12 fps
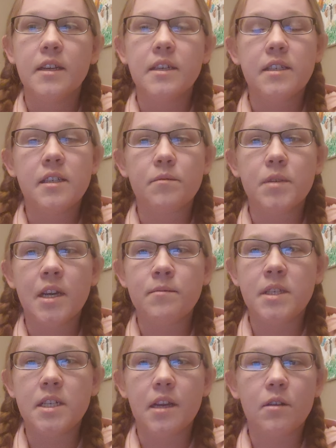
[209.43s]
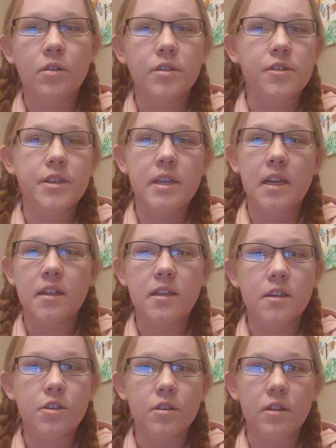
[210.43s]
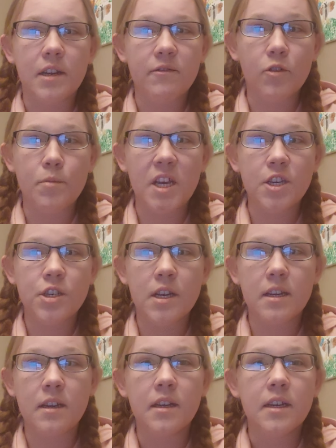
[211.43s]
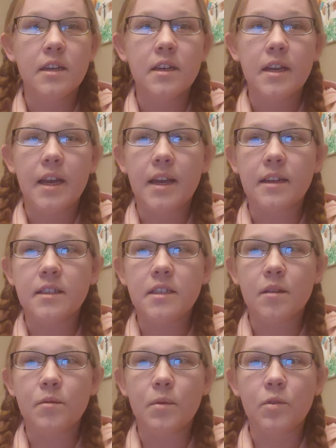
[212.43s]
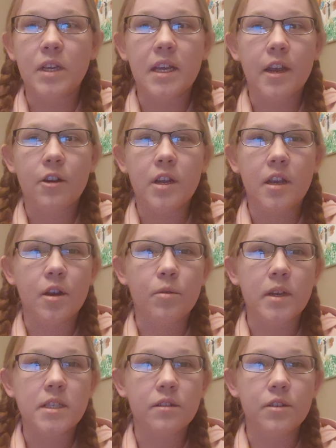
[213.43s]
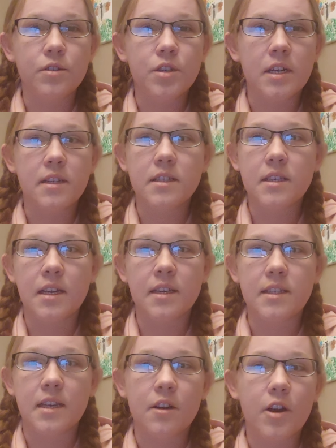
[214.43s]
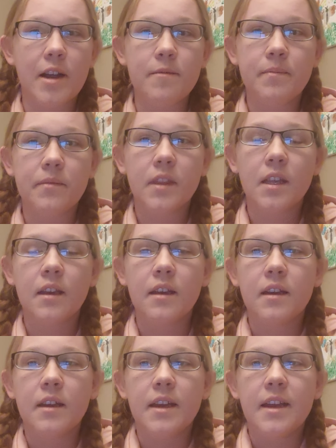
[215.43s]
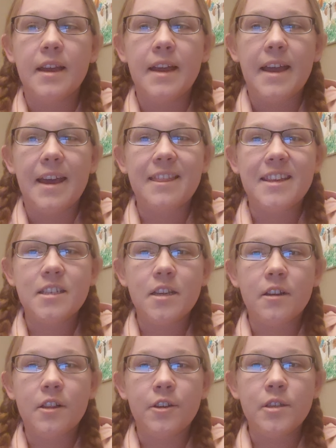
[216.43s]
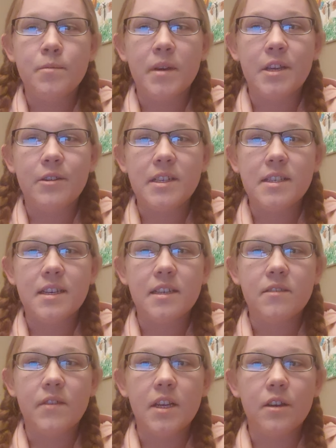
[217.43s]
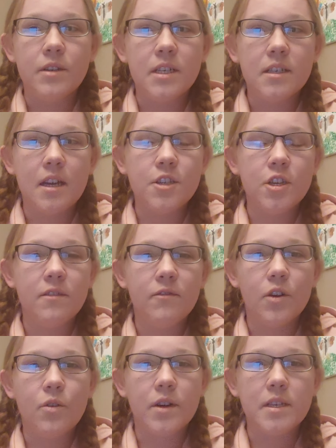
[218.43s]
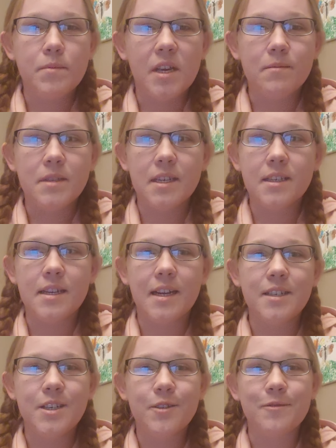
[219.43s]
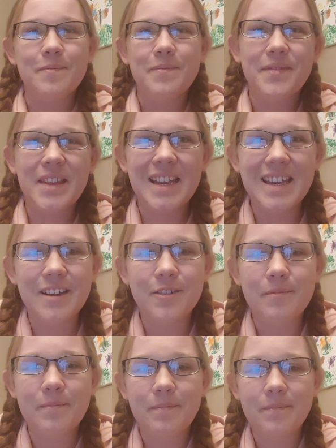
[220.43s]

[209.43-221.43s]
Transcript: Sometimes stakeholders need additional information, and some only care to hear resolutions, etc. And this concludes my Unit 6 video discussion for course PM692. Thank you.